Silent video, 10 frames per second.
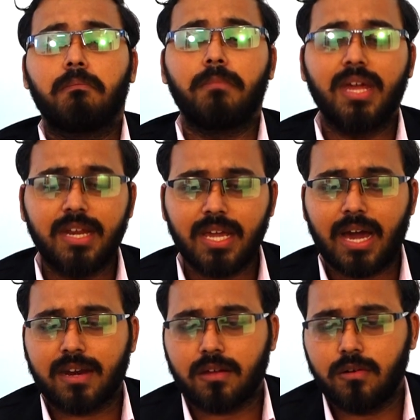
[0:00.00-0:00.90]
many
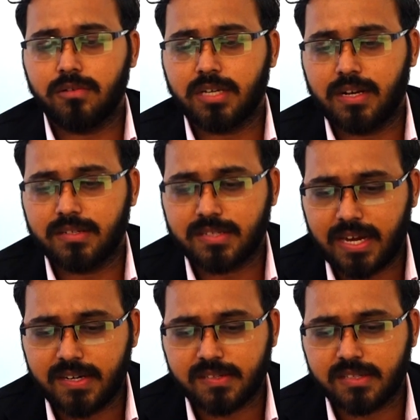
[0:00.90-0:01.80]
archaeological
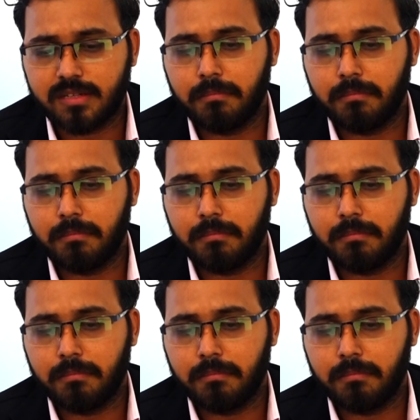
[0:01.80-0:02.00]
sites,